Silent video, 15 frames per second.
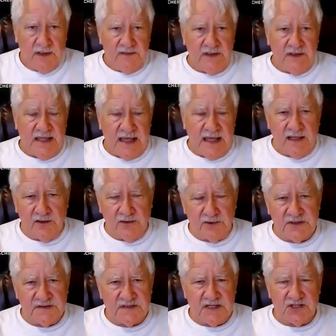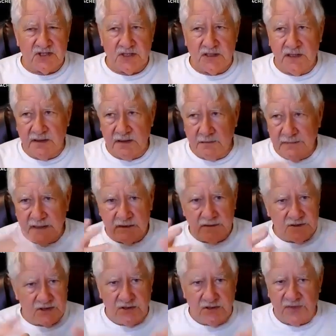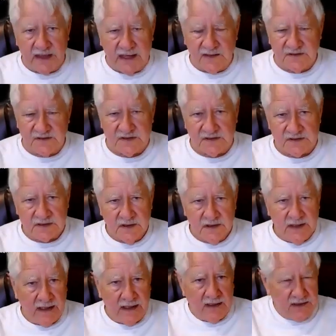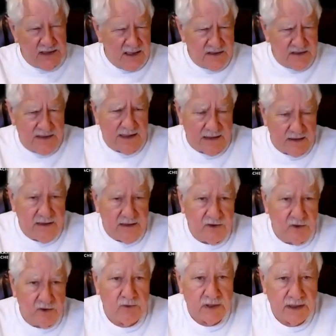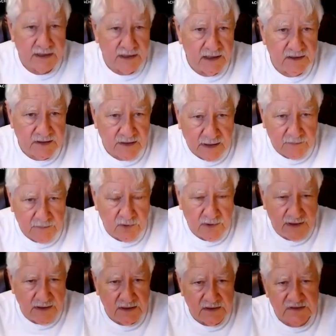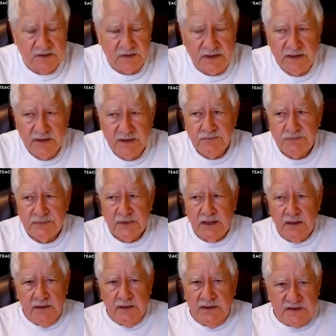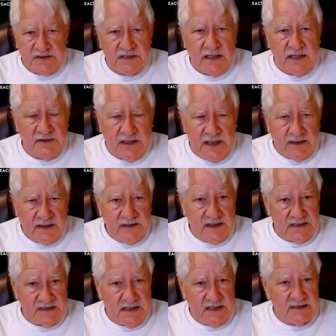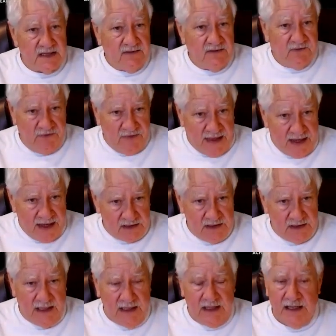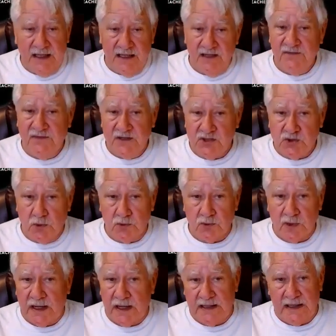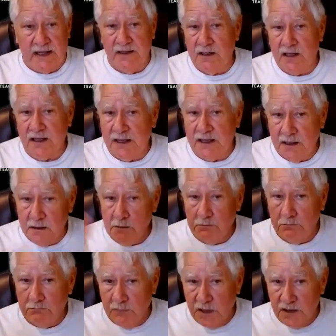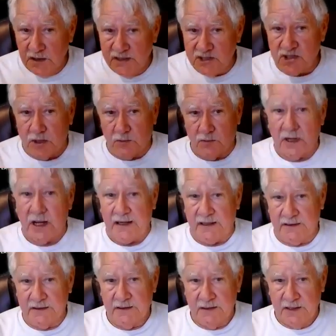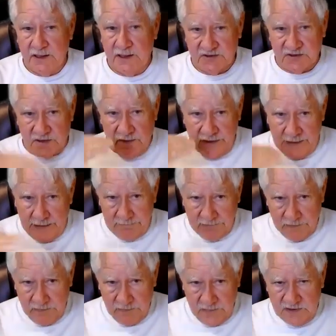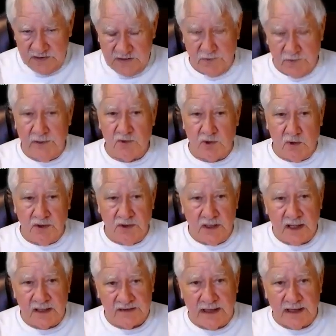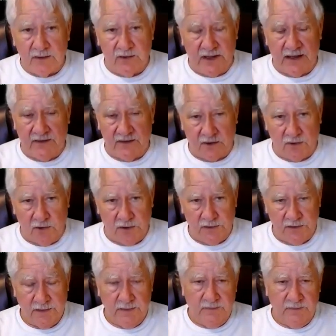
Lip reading: The Heller decision in the mid-2000s, and I'll get to that later when I get to that point in history, said that this is in fact an individual right and not a militia right. So the Supreme Court knocked that one out of the court.